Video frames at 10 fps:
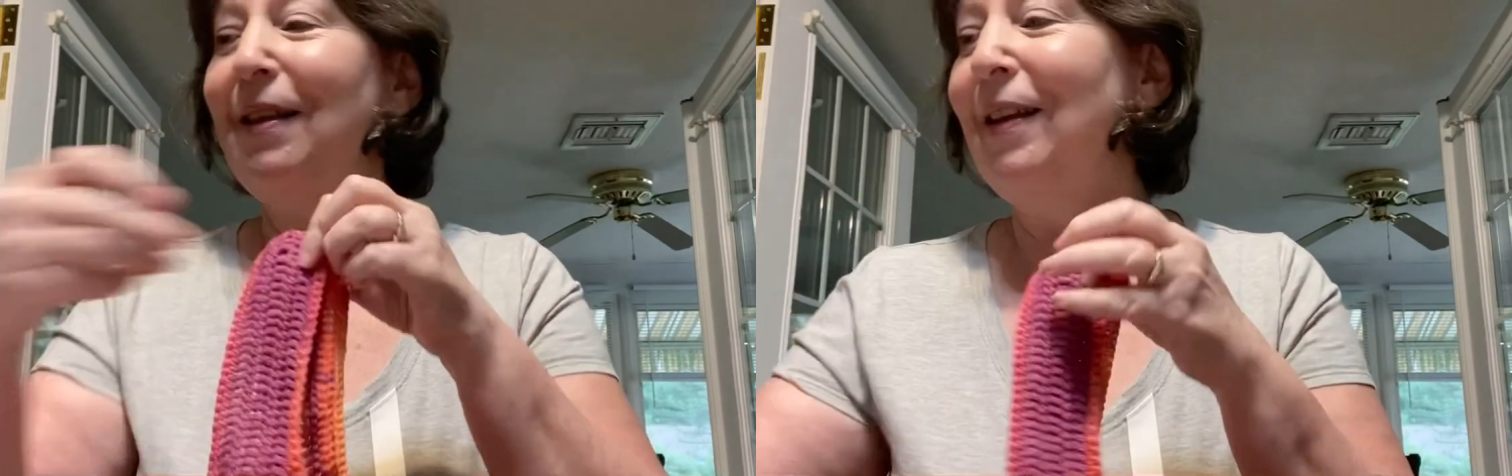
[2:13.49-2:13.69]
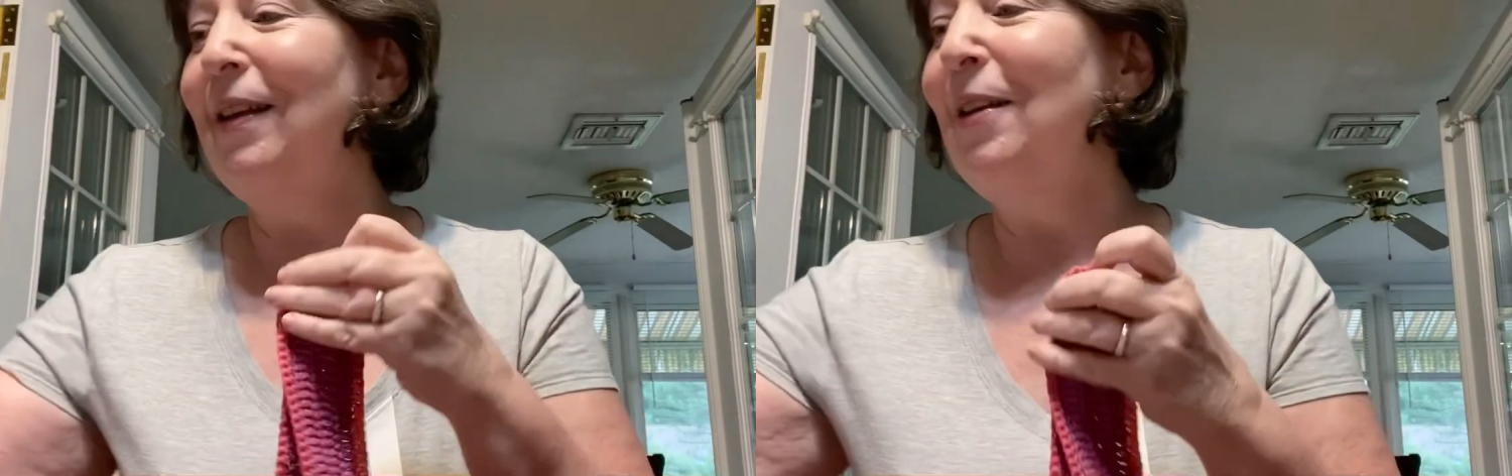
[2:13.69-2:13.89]

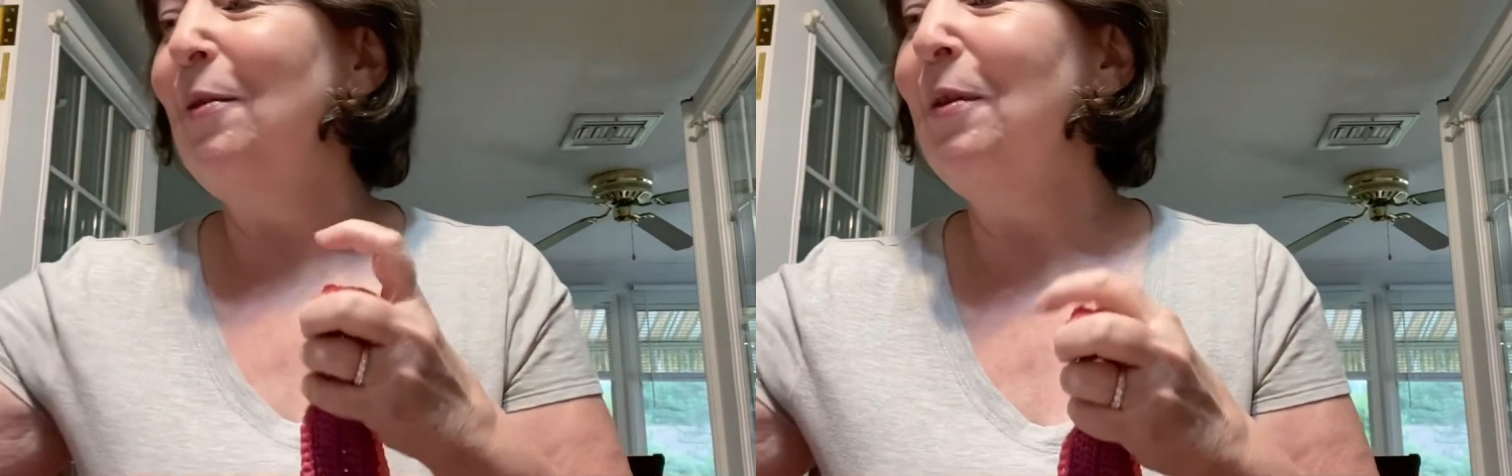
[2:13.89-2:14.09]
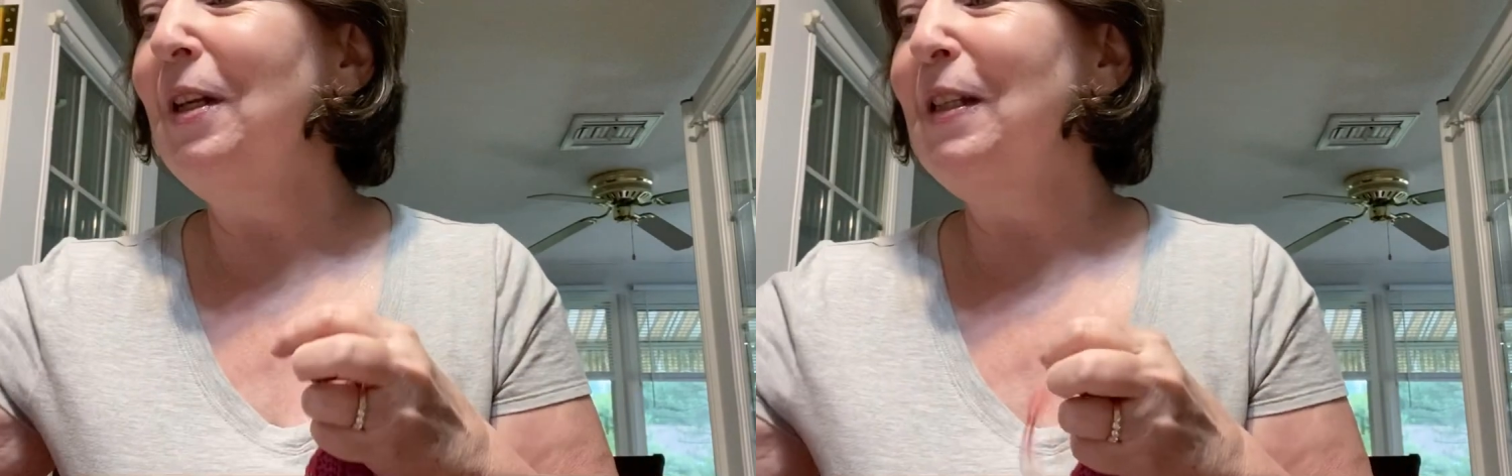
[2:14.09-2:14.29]
the
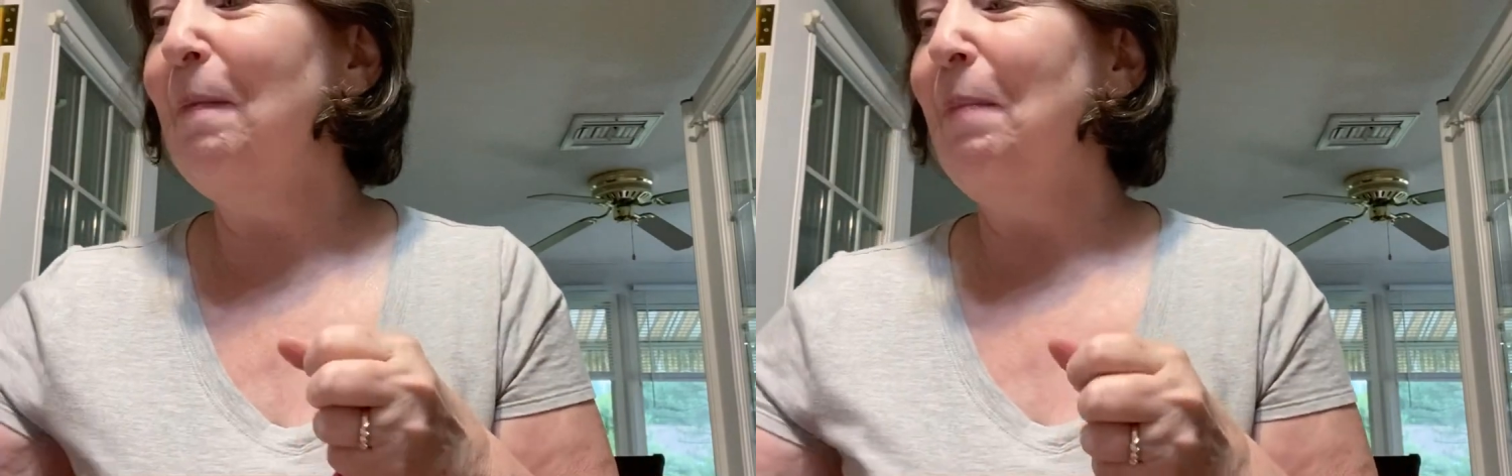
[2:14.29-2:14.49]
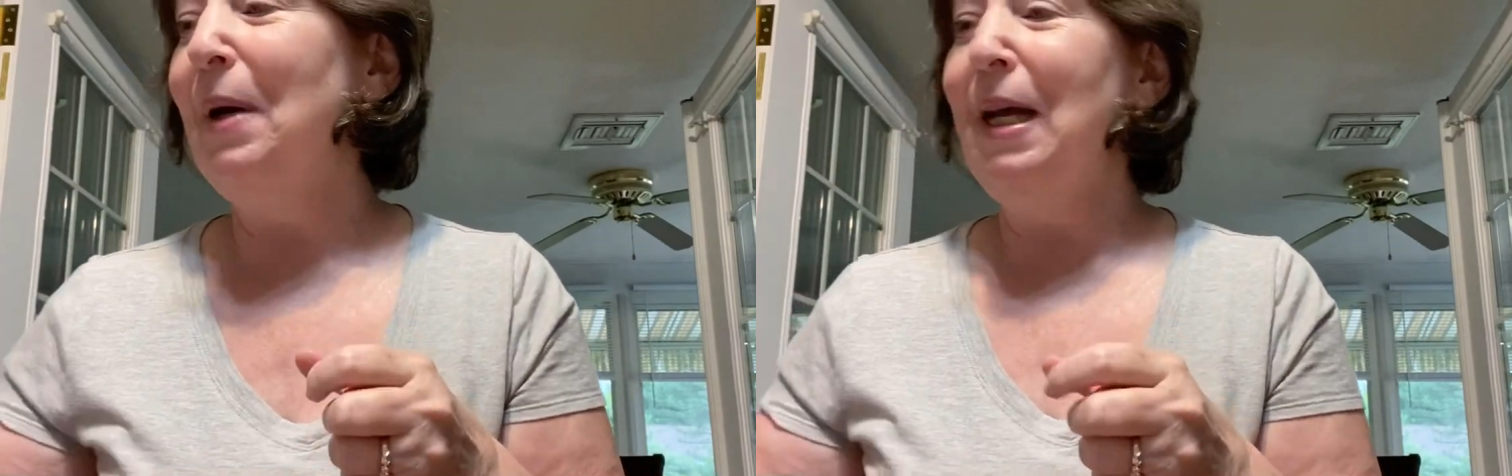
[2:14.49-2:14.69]

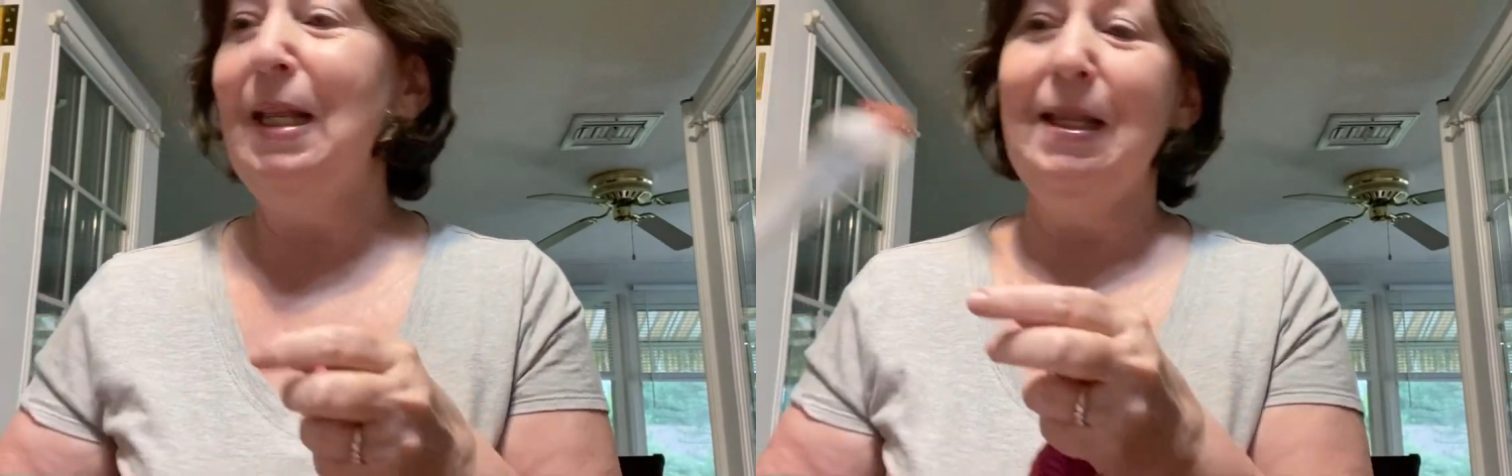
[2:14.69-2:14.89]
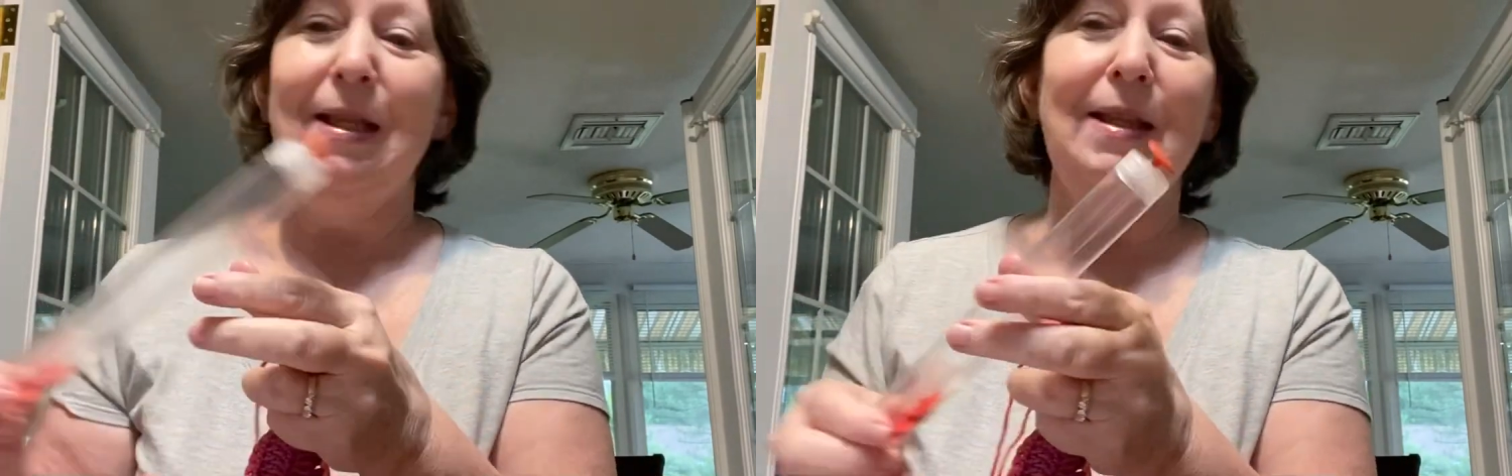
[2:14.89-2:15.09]
cutest
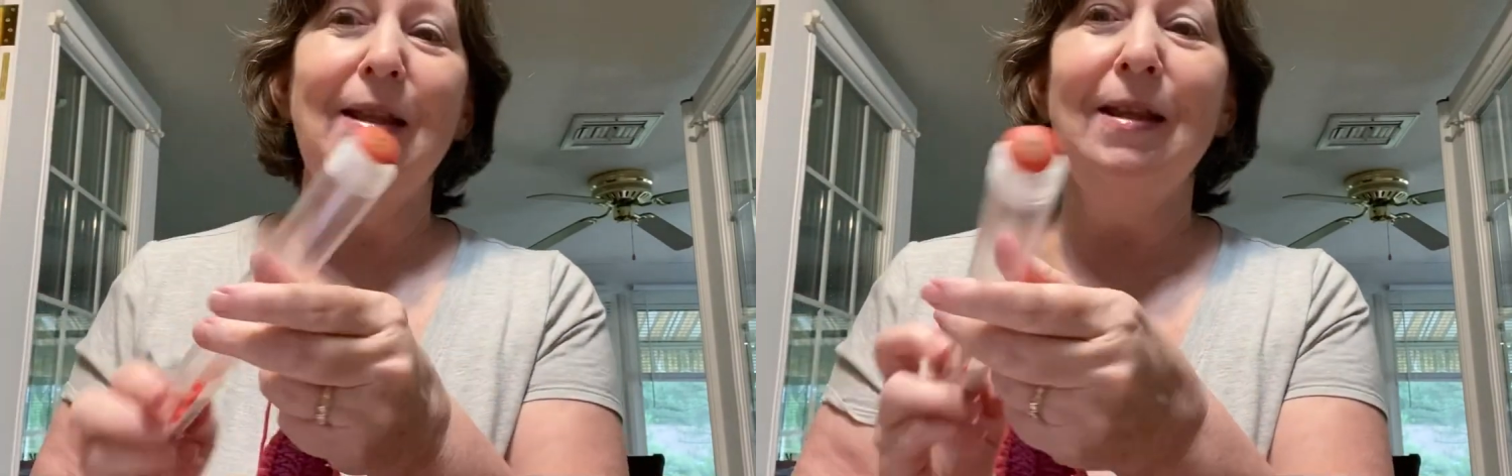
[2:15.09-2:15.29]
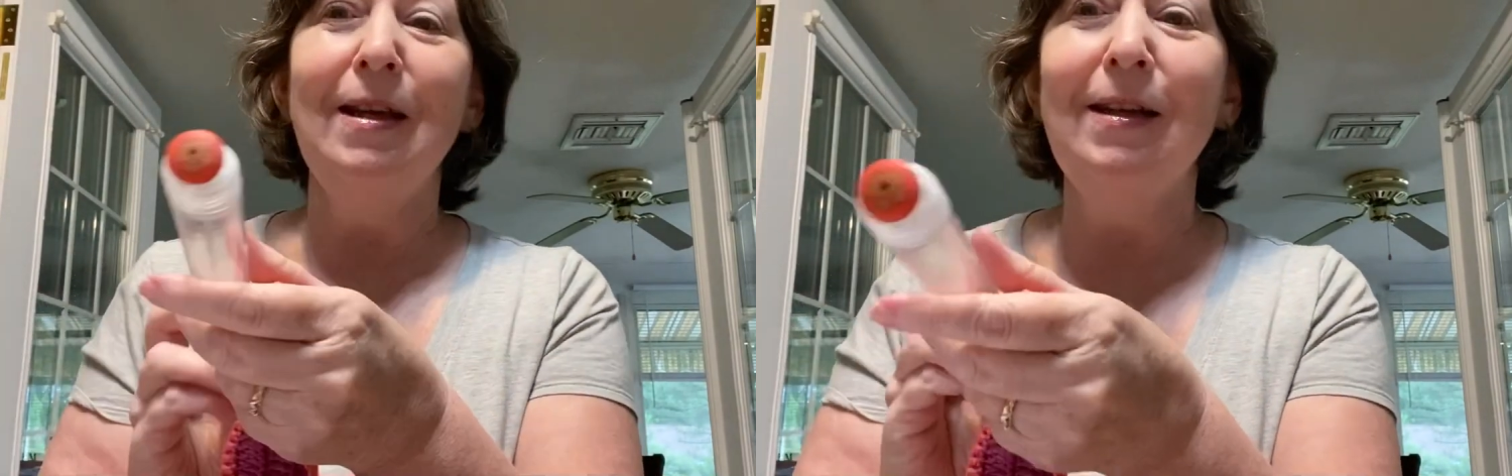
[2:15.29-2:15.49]

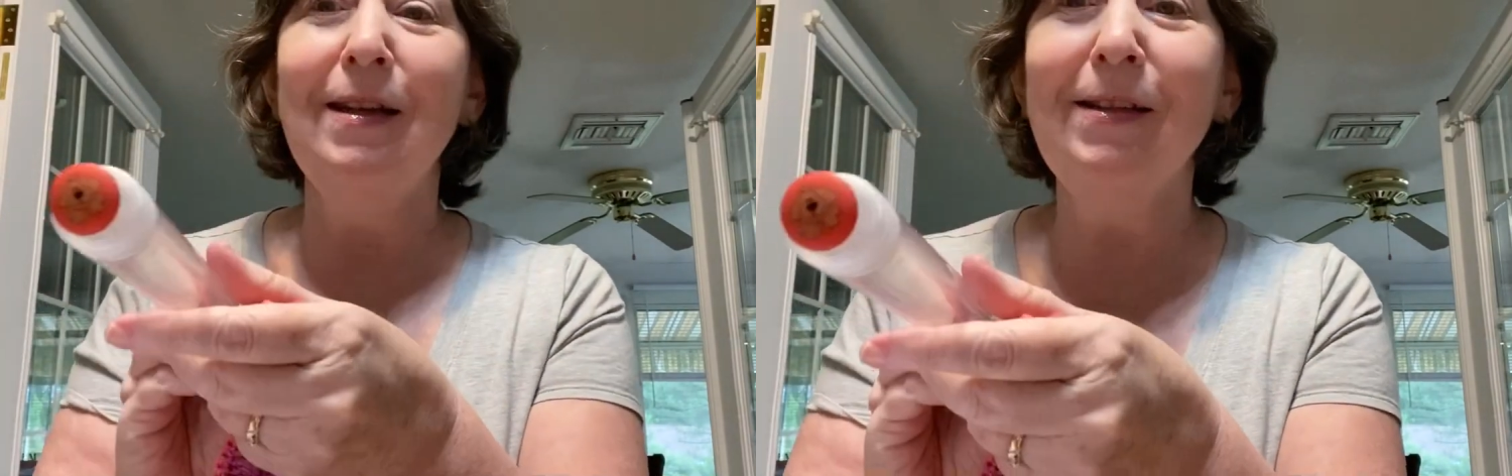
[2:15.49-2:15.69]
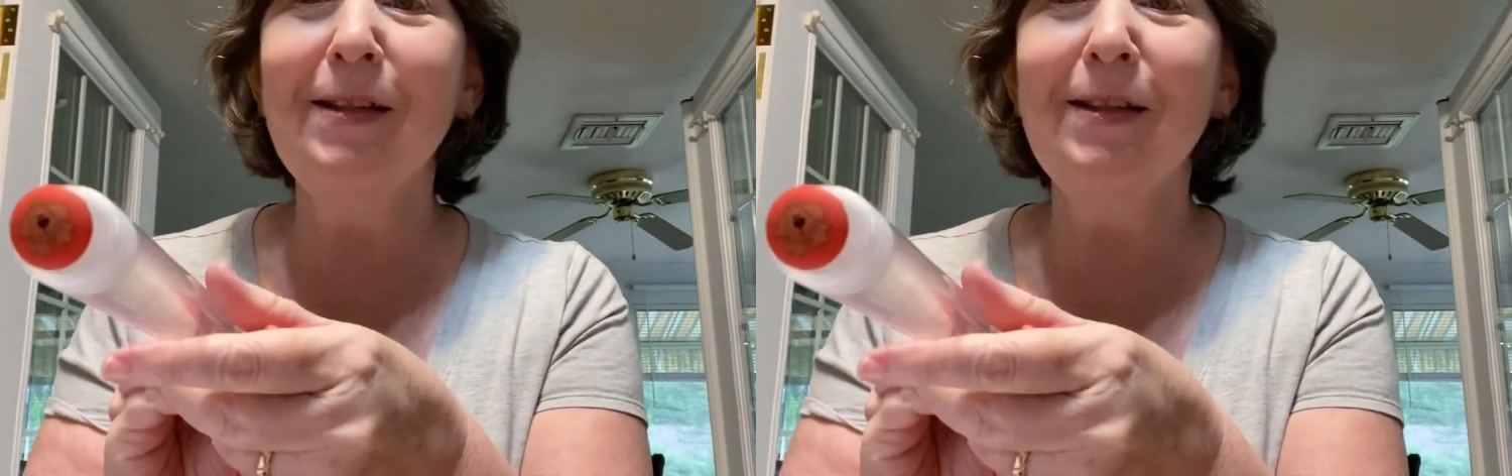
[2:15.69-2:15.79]
button that is